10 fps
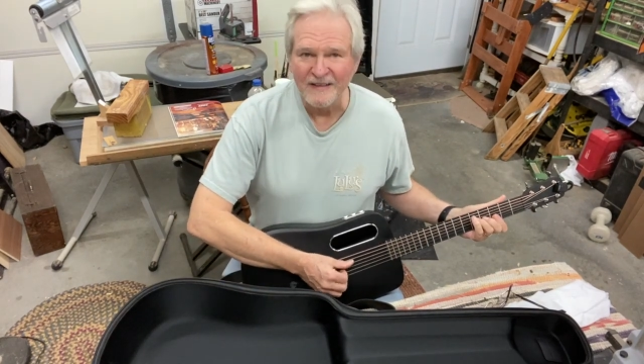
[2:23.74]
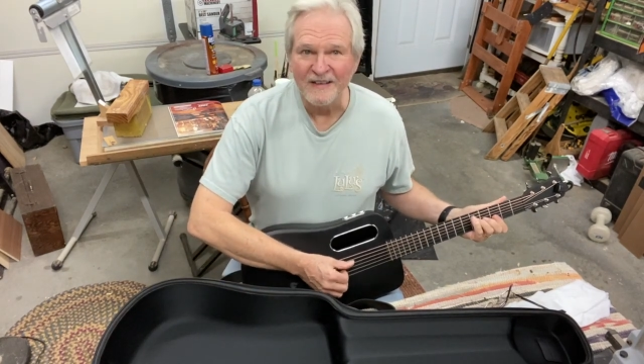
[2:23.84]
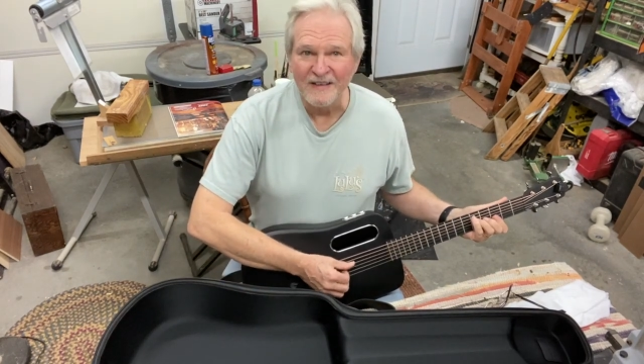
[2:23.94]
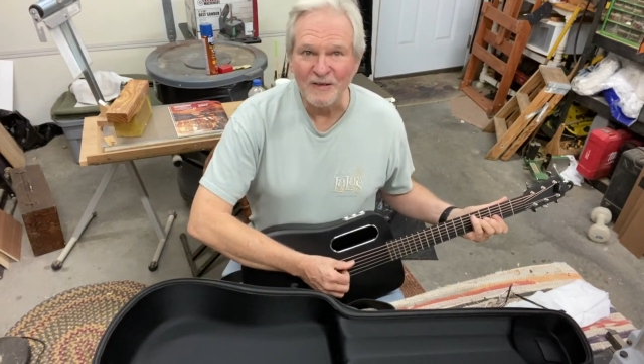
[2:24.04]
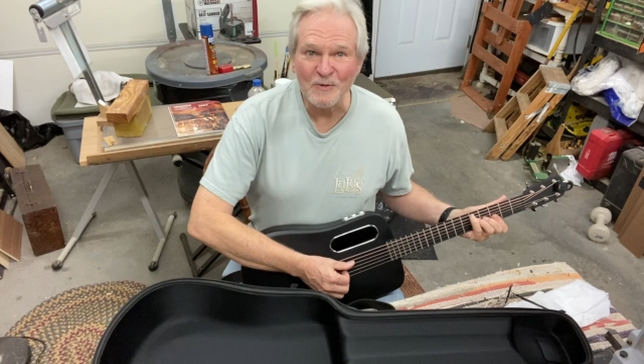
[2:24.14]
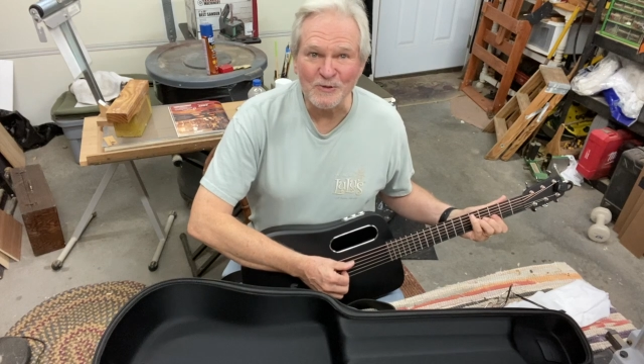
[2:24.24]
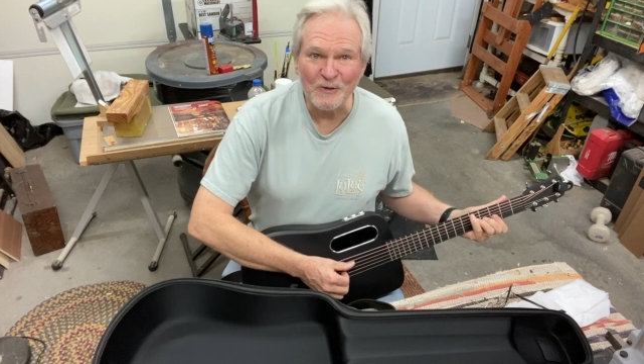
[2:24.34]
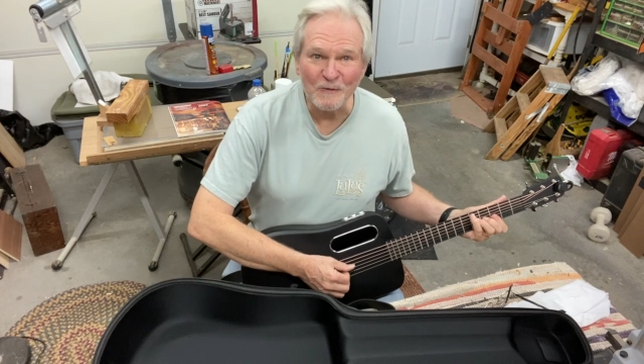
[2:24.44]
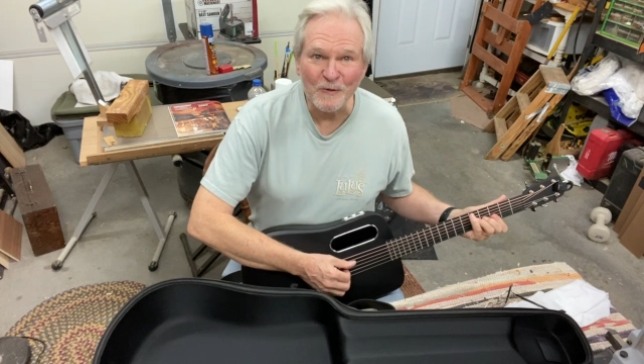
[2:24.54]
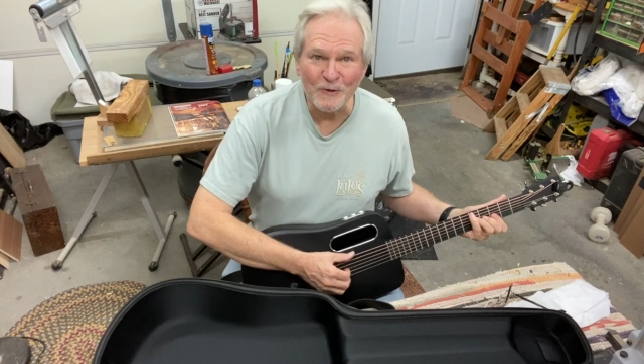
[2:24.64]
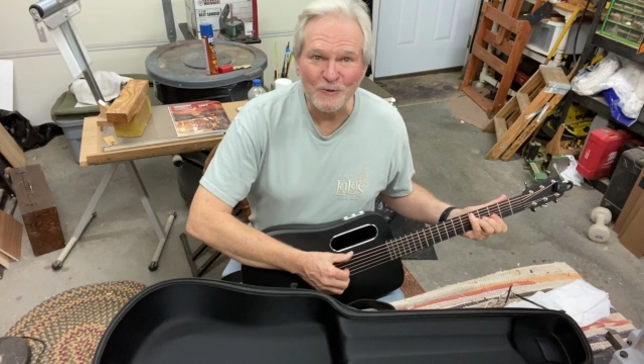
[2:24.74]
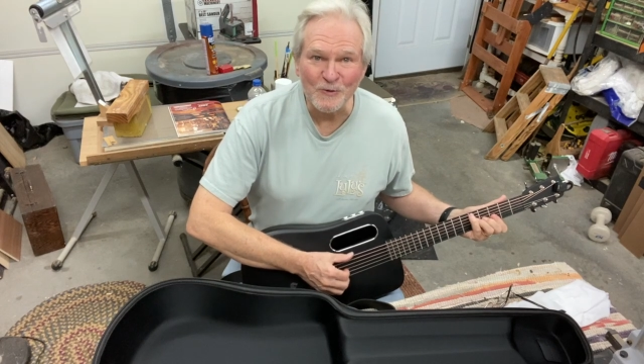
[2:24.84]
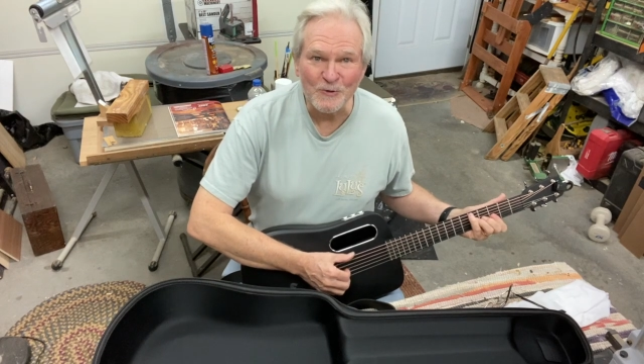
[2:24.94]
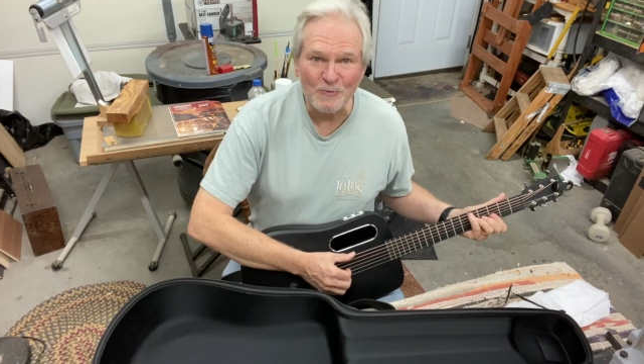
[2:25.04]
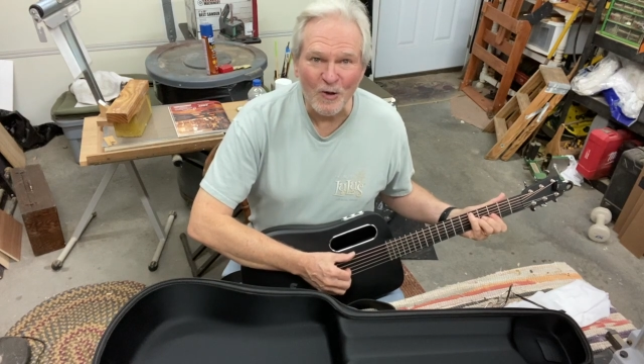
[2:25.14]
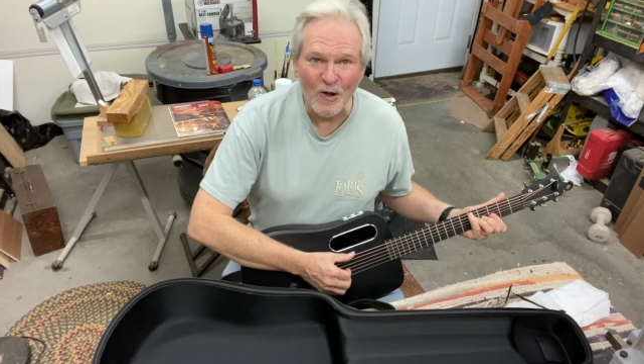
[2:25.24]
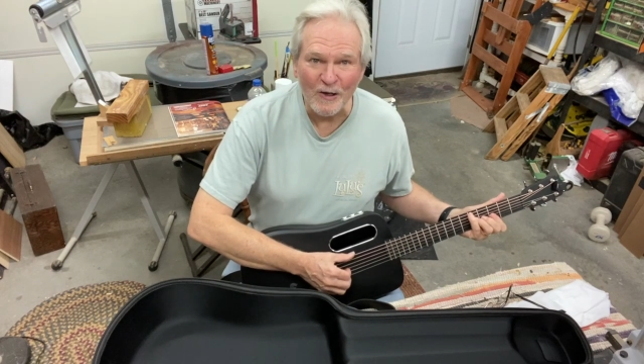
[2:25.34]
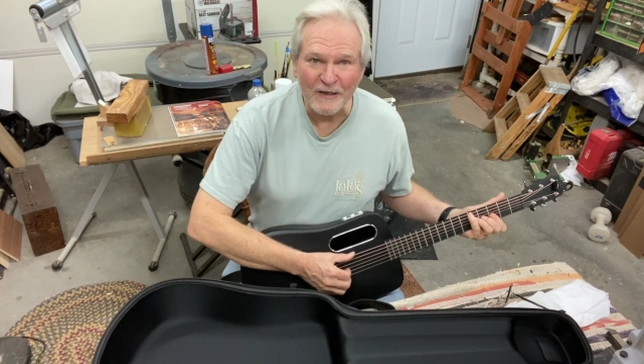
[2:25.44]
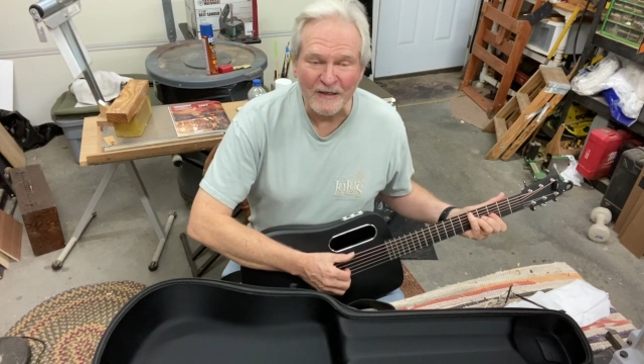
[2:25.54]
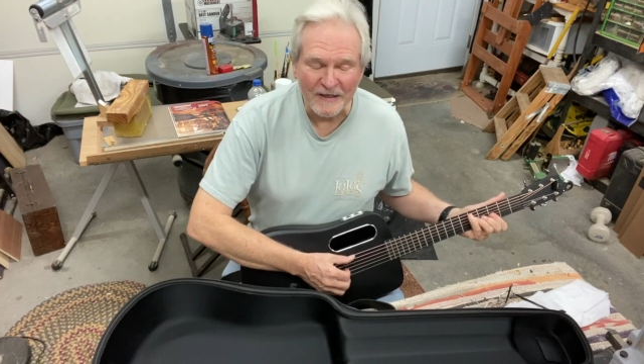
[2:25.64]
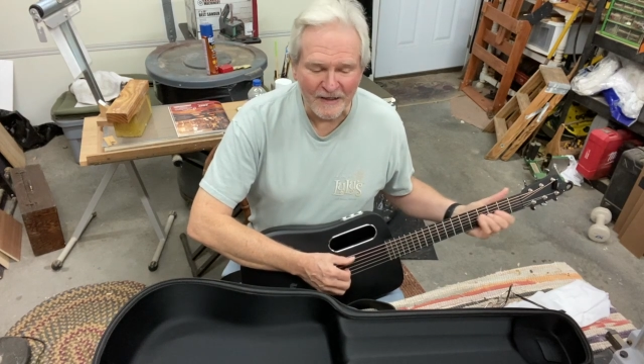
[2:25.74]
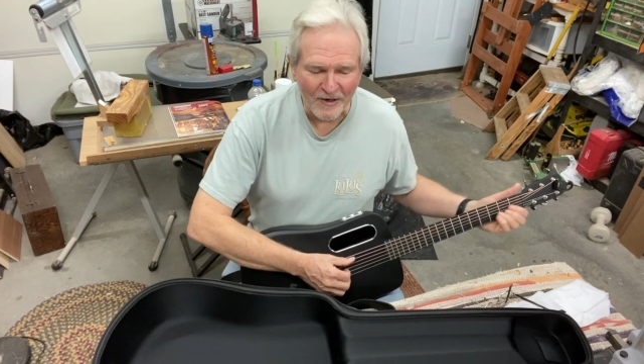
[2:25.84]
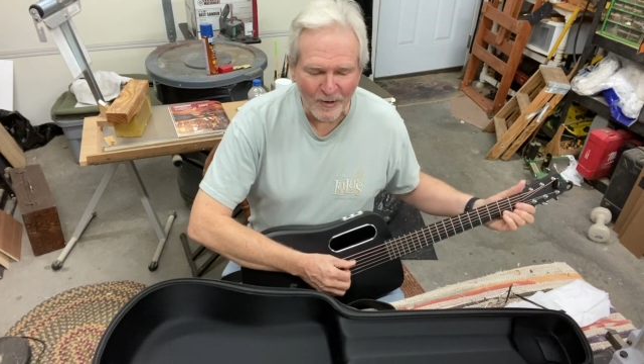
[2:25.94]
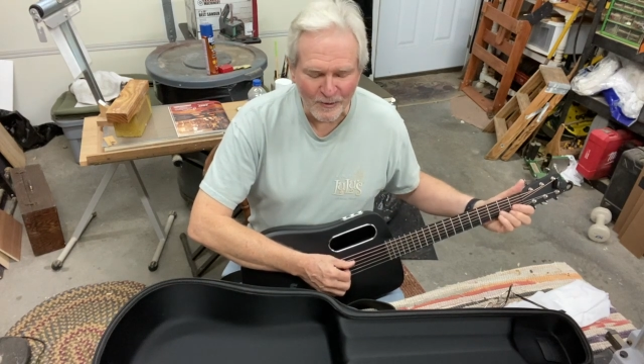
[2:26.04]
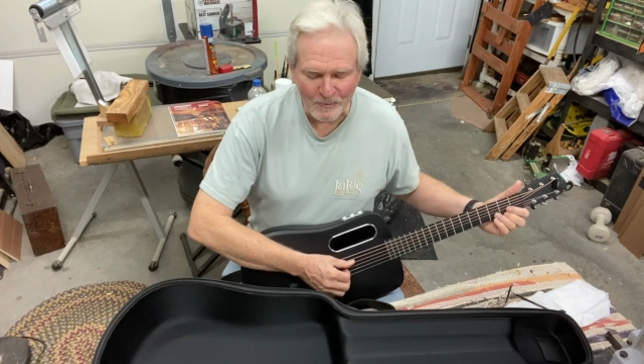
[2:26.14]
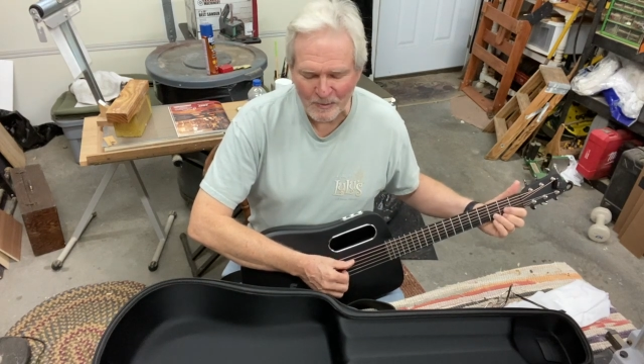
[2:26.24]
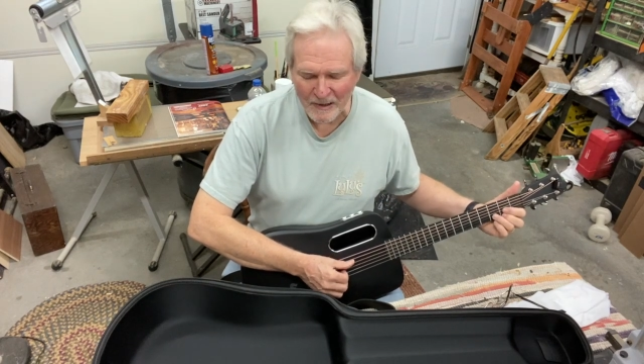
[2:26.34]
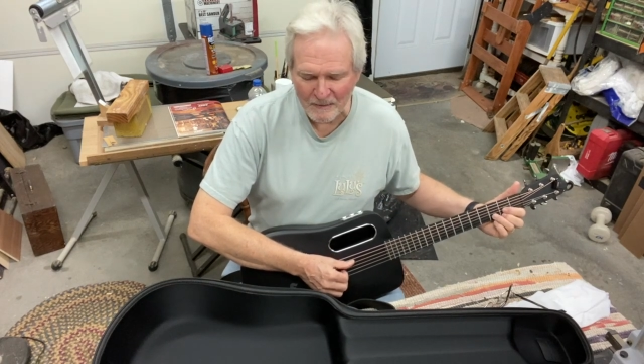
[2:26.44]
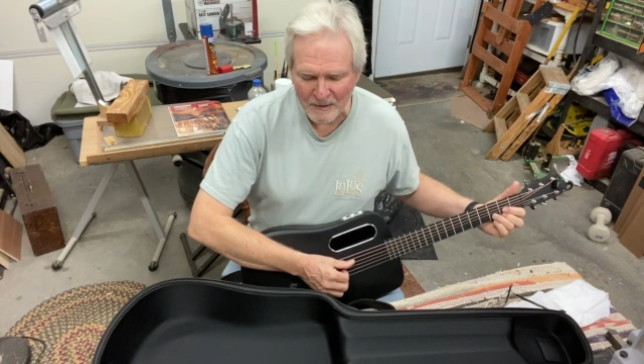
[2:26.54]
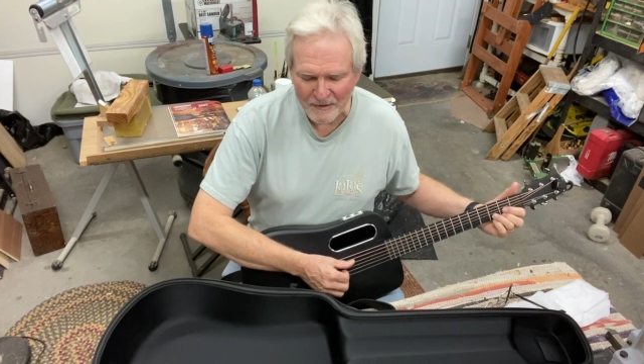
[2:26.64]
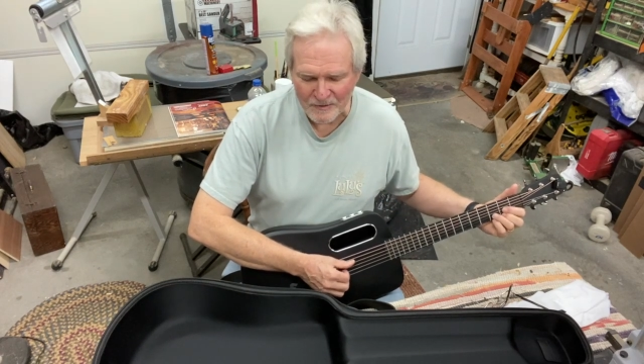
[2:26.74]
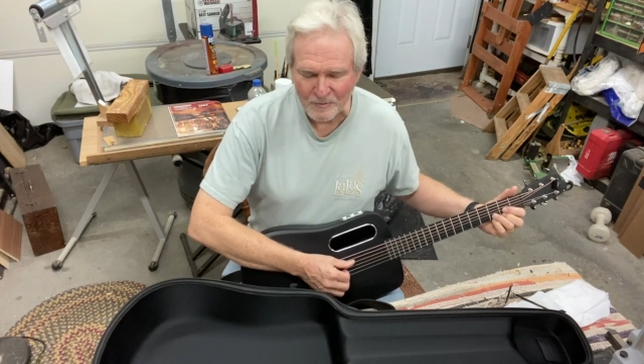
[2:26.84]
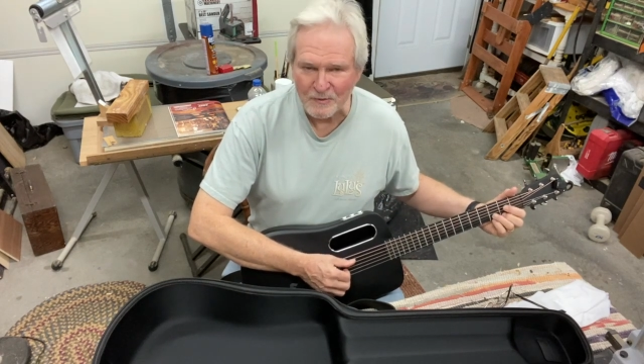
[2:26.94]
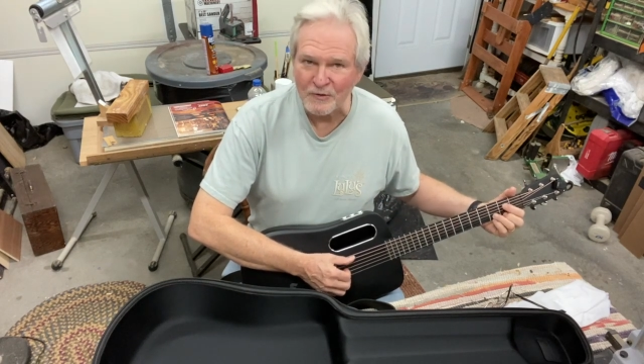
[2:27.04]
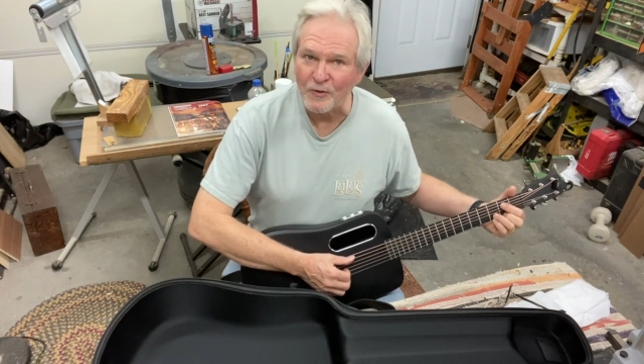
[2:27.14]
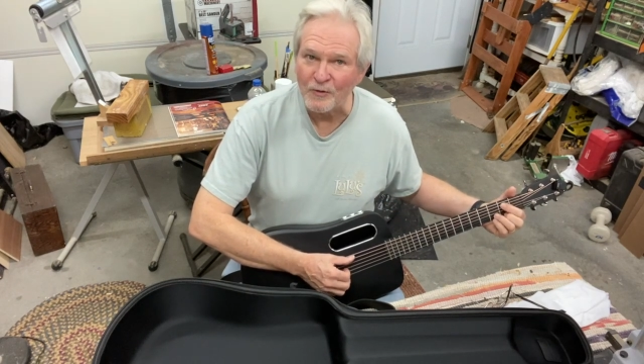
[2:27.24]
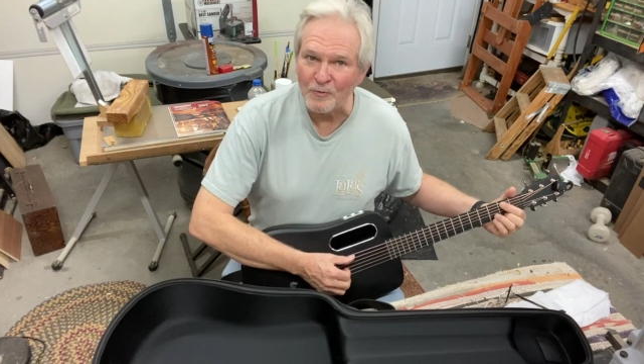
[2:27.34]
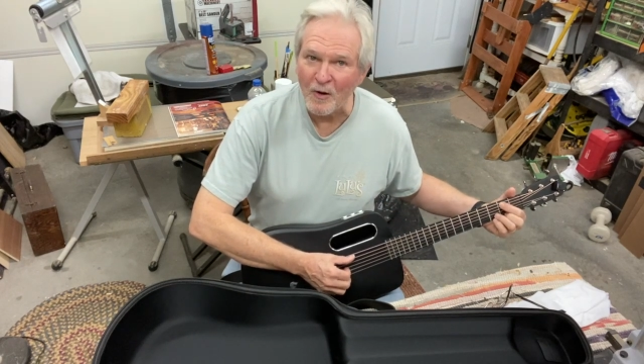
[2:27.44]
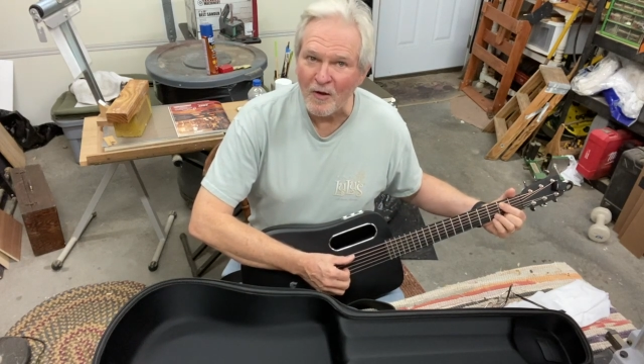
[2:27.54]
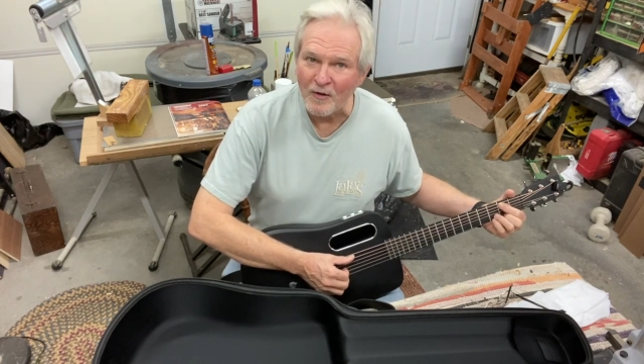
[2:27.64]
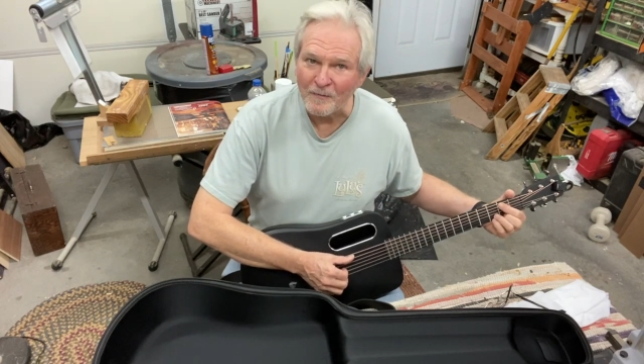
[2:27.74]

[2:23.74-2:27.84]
it was going to feel too small and hard to play because it was so small.